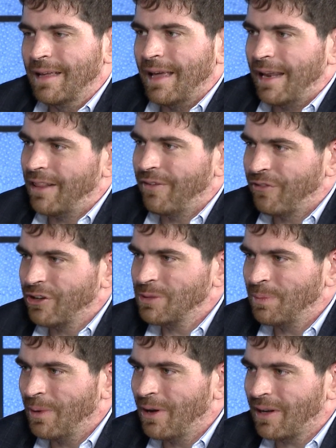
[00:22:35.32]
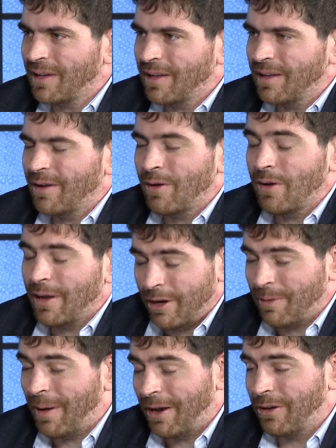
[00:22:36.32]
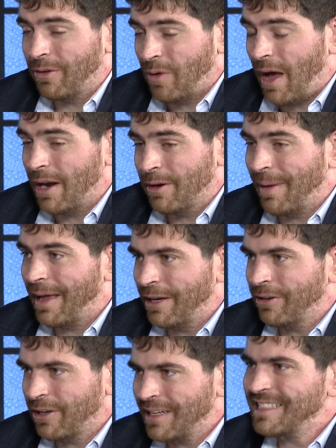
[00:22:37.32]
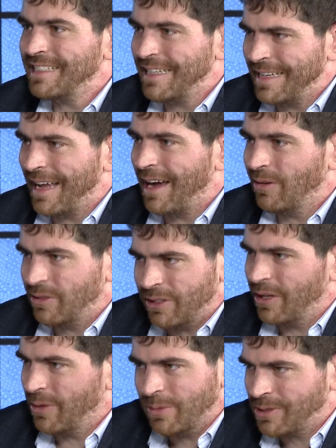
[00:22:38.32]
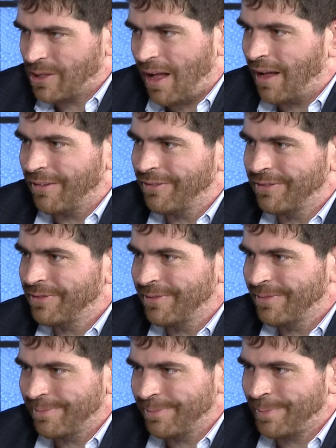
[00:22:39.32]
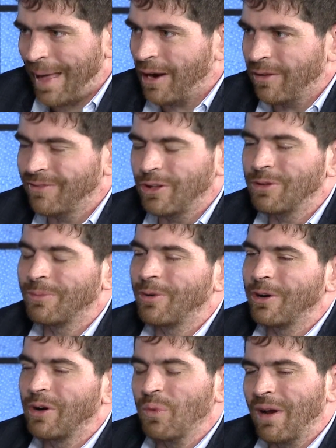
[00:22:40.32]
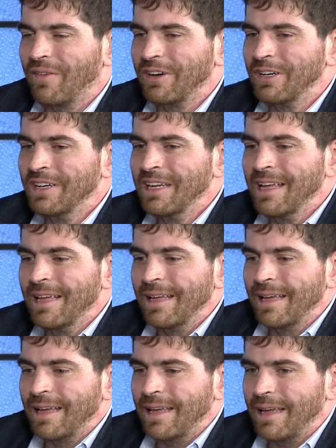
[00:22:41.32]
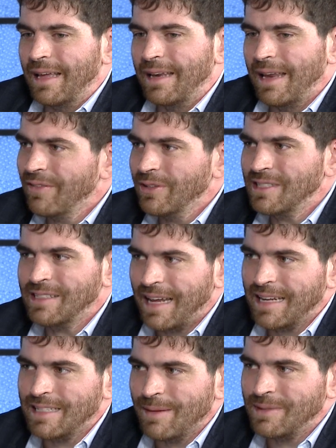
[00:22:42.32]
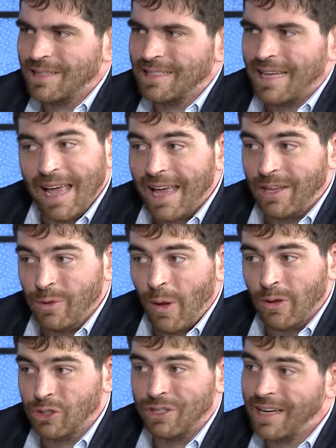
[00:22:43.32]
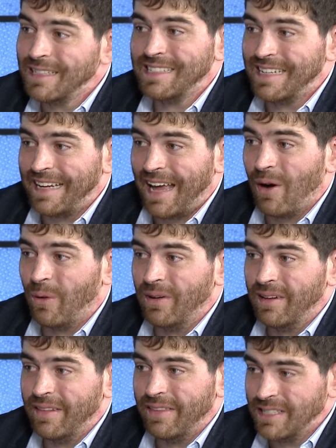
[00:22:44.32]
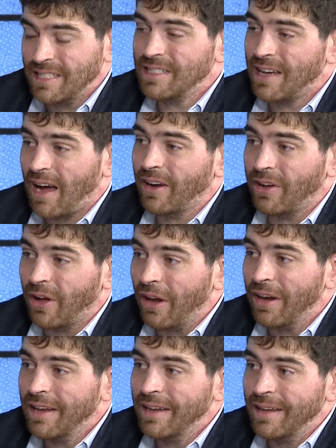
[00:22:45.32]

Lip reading: And in the first book, Harry Potter, Ron, and Hermione are going to sneak out to go battle Voldemort, whatever. And Neville stands up and says, hey, you all should not sneak out. This is not good.